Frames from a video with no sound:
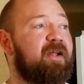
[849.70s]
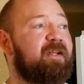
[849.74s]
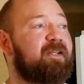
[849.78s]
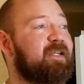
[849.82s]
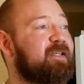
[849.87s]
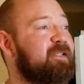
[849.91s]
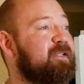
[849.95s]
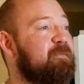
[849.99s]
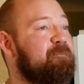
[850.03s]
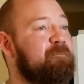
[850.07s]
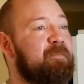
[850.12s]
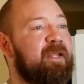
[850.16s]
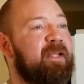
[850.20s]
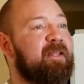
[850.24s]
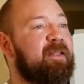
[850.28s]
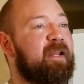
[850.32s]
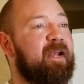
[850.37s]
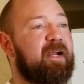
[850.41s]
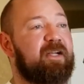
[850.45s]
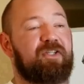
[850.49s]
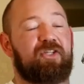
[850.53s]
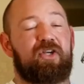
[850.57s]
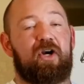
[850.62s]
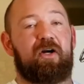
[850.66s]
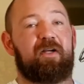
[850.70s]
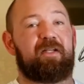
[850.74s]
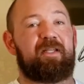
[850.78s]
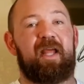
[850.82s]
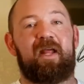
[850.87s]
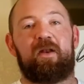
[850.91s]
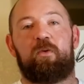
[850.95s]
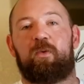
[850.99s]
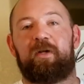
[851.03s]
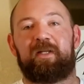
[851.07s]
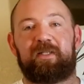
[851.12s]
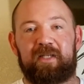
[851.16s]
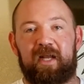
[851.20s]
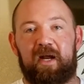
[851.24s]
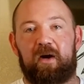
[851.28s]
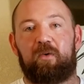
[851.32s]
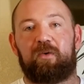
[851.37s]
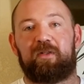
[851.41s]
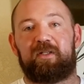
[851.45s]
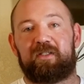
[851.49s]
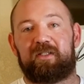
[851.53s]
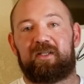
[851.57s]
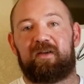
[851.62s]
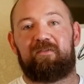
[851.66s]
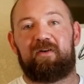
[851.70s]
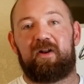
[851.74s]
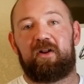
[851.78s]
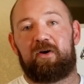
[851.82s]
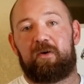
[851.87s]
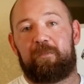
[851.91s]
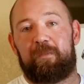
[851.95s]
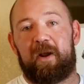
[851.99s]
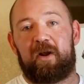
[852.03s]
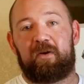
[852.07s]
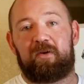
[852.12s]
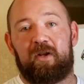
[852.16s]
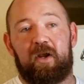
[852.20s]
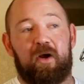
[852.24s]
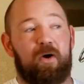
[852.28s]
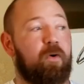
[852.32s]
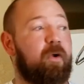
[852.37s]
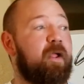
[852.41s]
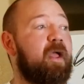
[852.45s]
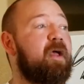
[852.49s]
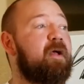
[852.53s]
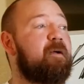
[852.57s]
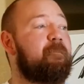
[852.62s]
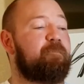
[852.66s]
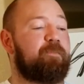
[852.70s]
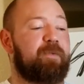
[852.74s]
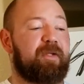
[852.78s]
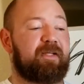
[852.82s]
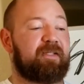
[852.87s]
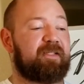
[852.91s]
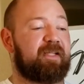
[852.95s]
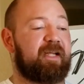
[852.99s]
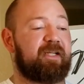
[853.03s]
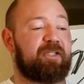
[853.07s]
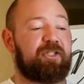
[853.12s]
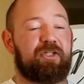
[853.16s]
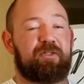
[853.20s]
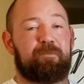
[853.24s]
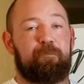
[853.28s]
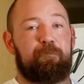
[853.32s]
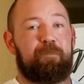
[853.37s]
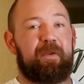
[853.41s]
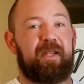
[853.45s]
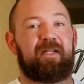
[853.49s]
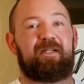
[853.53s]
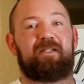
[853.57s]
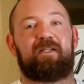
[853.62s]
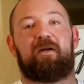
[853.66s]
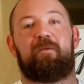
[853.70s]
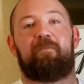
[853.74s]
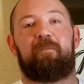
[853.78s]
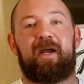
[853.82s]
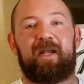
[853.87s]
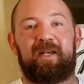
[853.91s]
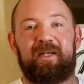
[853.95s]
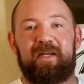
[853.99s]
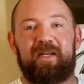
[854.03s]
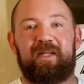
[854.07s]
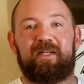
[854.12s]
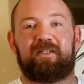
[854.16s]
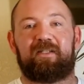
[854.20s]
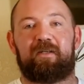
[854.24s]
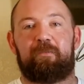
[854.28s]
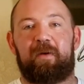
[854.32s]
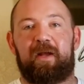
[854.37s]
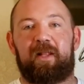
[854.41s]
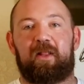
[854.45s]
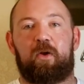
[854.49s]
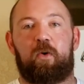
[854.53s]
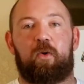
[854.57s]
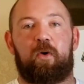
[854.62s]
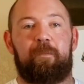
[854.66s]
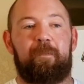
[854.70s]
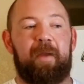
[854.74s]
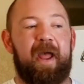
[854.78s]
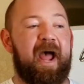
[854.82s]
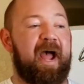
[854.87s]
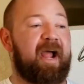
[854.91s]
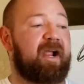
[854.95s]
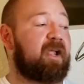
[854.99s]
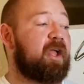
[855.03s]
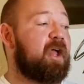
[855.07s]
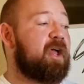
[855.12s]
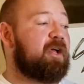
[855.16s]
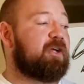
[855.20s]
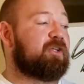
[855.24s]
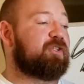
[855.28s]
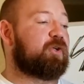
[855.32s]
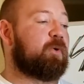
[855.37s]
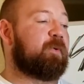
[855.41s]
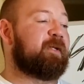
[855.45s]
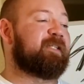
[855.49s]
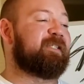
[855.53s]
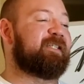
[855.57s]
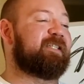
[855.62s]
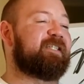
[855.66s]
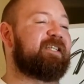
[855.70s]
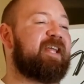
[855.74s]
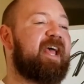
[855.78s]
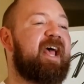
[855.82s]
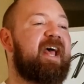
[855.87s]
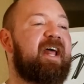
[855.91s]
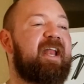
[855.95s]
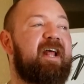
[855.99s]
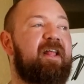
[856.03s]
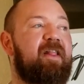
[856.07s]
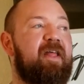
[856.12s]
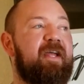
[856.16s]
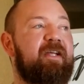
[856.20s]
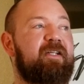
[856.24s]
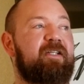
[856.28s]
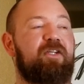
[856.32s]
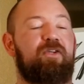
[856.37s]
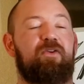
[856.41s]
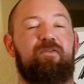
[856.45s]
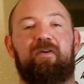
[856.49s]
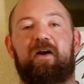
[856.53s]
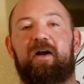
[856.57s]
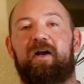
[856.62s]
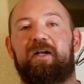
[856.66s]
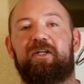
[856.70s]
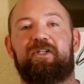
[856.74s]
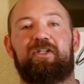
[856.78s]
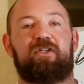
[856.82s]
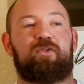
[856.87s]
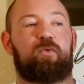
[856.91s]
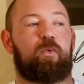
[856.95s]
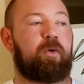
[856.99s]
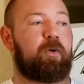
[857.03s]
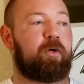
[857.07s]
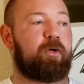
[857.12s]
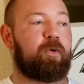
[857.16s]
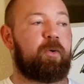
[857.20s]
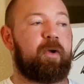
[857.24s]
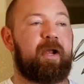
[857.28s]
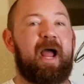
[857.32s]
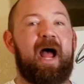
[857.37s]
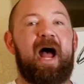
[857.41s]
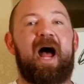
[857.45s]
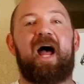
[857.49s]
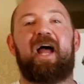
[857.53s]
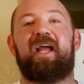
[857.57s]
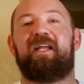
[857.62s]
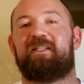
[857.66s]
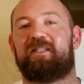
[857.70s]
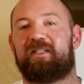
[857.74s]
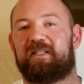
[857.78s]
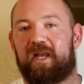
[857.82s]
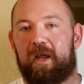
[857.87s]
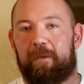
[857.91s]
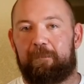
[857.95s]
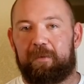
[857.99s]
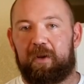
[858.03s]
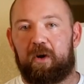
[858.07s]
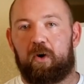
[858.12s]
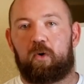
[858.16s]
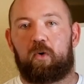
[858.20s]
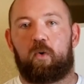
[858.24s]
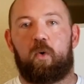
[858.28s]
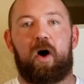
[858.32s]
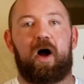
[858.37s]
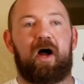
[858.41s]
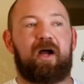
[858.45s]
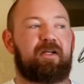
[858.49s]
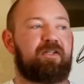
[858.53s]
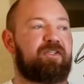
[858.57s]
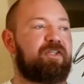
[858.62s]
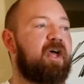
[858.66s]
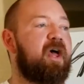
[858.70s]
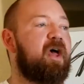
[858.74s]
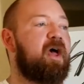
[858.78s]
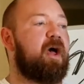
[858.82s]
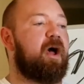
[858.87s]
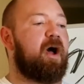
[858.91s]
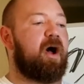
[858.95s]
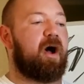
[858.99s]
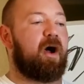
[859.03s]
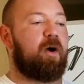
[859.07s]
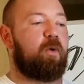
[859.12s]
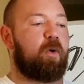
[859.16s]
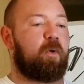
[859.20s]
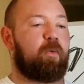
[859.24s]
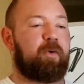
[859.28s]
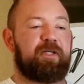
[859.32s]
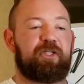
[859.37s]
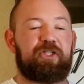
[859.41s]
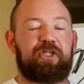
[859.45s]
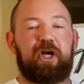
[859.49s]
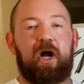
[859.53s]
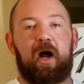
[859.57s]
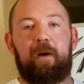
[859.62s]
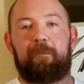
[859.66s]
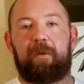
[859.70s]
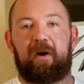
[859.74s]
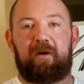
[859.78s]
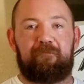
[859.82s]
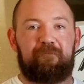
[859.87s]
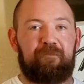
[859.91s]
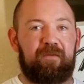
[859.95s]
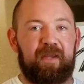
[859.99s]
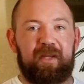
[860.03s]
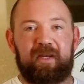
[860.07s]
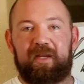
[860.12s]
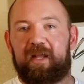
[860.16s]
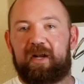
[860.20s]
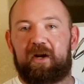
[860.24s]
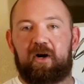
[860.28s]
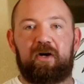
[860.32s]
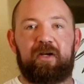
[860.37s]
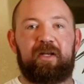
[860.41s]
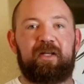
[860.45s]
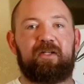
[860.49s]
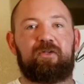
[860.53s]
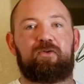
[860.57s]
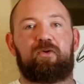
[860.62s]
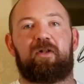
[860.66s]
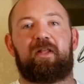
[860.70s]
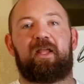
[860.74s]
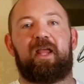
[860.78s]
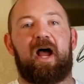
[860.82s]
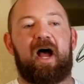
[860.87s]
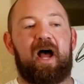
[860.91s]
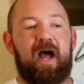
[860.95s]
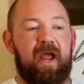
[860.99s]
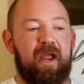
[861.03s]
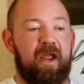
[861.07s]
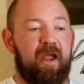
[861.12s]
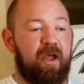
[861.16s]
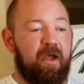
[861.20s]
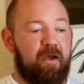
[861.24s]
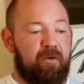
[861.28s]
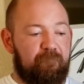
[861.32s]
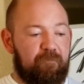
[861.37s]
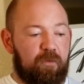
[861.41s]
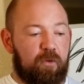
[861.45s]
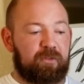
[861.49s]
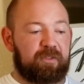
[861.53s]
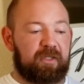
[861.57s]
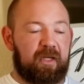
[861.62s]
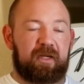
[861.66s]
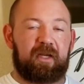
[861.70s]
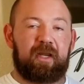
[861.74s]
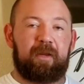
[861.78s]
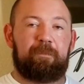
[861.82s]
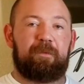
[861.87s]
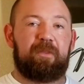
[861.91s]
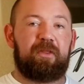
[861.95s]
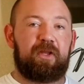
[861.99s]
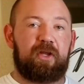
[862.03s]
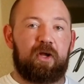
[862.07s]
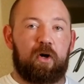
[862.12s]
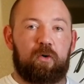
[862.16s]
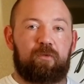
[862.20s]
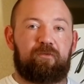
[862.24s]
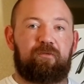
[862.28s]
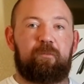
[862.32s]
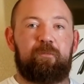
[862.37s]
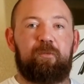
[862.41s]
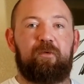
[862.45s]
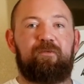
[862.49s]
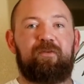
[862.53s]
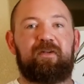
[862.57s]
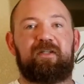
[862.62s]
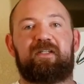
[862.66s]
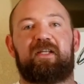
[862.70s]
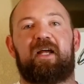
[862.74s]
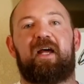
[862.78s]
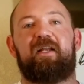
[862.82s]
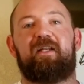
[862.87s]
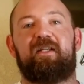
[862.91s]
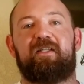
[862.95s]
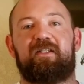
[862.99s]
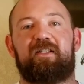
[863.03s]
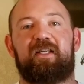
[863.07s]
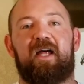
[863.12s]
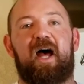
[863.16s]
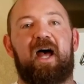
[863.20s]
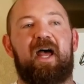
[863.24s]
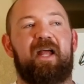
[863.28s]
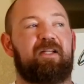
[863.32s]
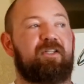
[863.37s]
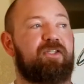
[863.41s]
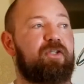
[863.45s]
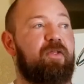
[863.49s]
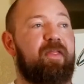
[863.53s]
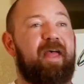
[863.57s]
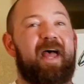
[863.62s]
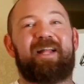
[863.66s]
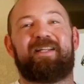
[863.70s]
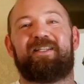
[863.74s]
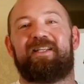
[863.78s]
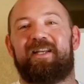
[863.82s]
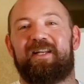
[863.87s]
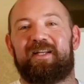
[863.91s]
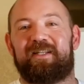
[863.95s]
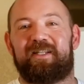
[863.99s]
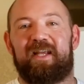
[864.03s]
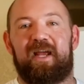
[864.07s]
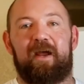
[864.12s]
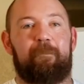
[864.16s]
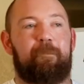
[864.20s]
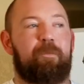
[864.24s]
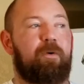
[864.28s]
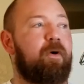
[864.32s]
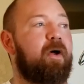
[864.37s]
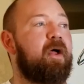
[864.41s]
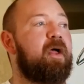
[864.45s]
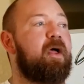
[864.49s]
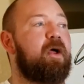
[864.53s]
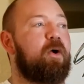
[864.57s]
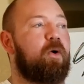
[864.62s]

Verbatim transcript: Doesn't mean that I start 10 weeks out with a 700 pound yoke because that just beats up my knees and my lower back. So instead, I like to do variations. We were doing high step yoke walks uh, where we chop our feet, get our knees really high, focus on keeping the yoke from moving side to side. So that's an example.